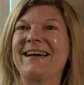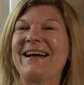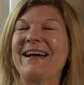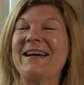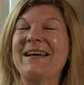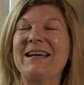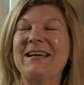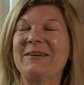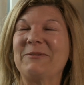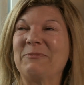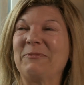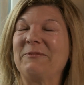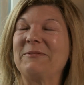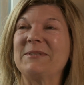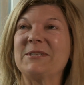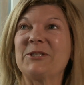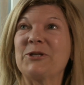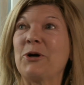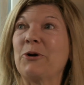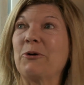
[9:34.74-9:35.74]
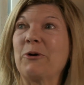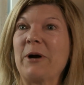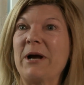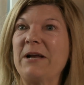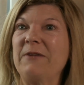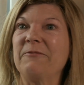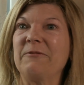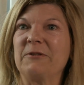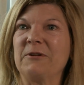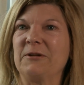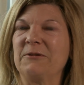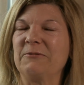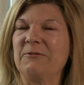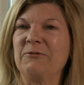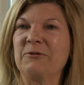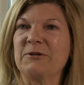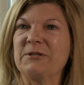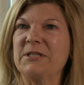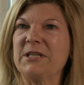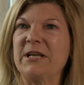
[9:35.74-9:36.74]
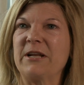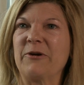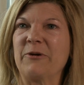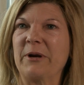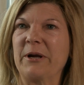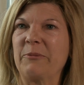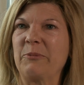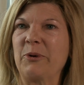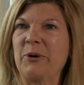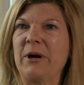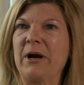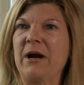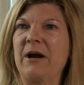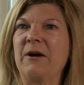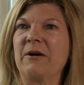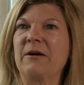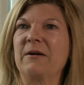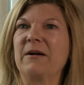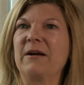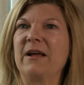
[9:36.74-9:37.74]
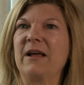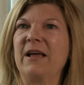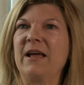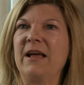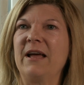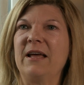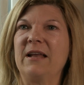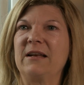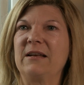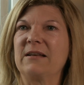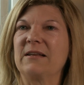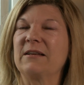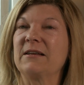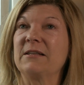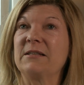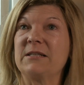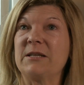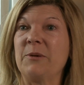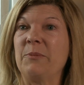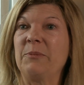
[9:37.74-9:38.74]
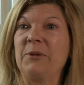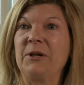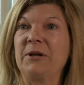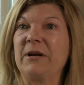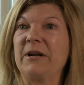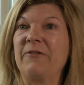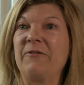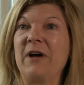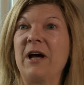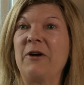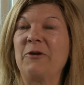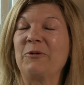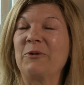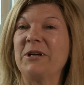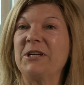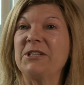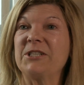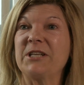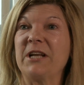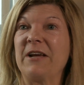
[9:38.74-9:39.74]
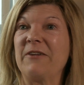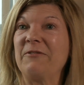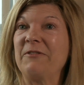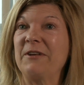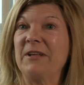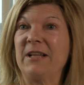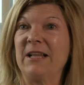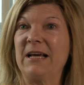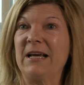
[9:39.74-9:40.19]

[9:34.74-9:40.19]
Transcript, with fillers: I am so grateful for Centering Prayer and Contemplative Outreach, and I feel